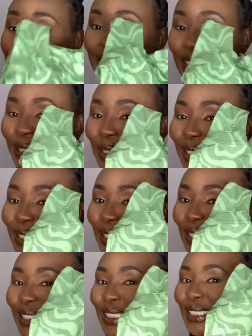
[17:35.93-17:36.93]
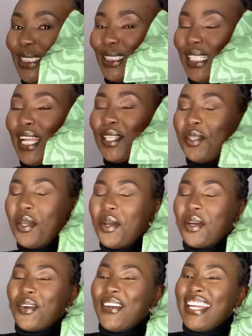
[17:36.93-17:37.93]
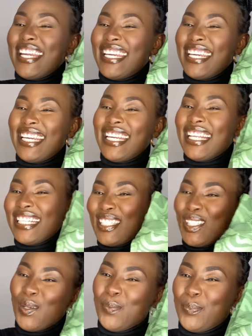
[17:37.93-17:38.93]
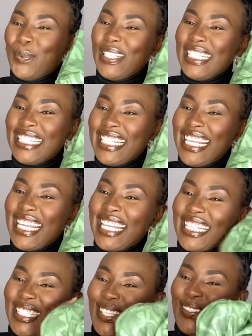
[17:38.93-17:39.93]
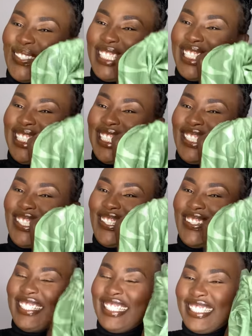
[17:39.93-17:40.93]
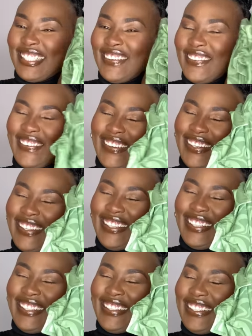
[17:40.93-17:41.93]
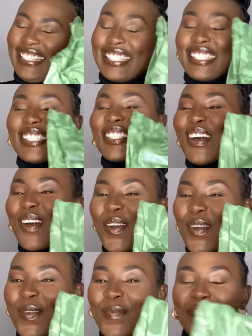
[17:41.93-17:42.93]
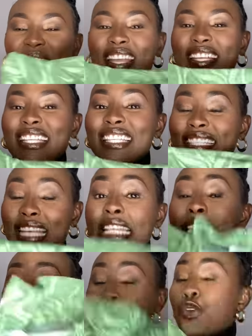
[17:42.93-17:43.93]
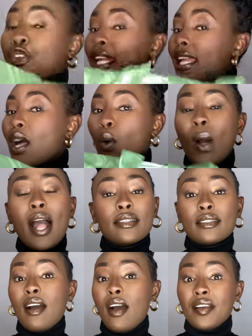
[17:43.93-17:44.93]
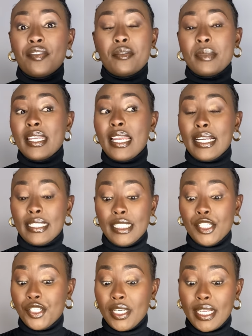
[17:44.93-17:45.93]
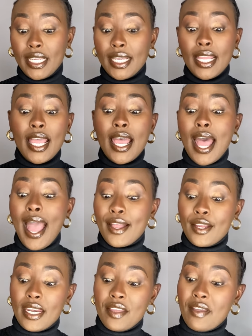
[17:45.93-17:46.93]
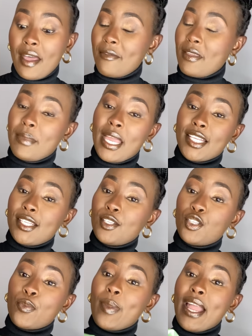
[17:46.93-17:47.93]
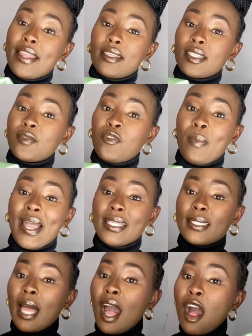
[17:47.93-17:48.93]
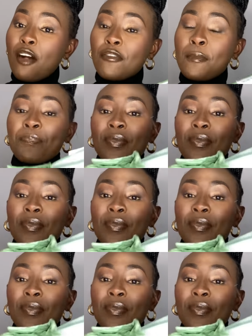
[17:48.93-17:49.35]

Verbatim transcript: it's so green. It's so busy. It's so sheer. It's so, oh, it's so, it's, it's really a wild card for me. Like, literally, I could never have imagined to buy this for myself.